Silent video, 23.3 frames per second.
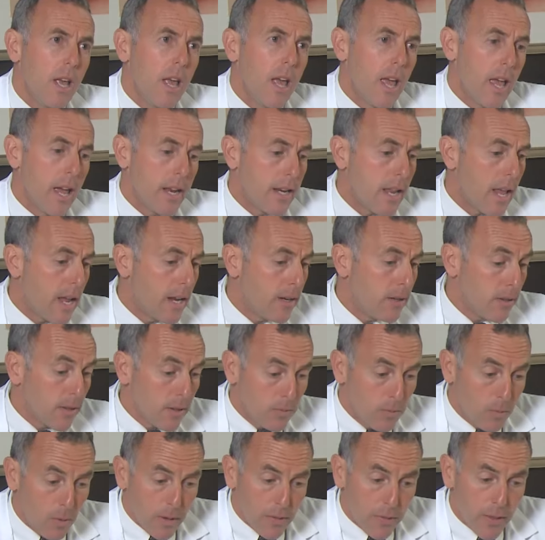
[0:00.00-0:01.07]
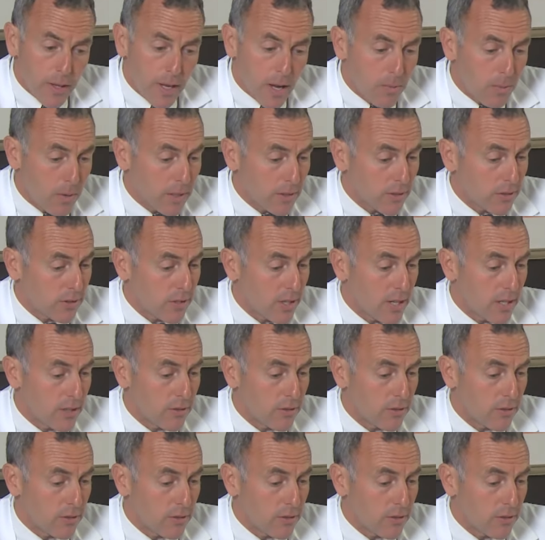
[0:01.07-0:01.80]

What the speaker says: And one thing I want to say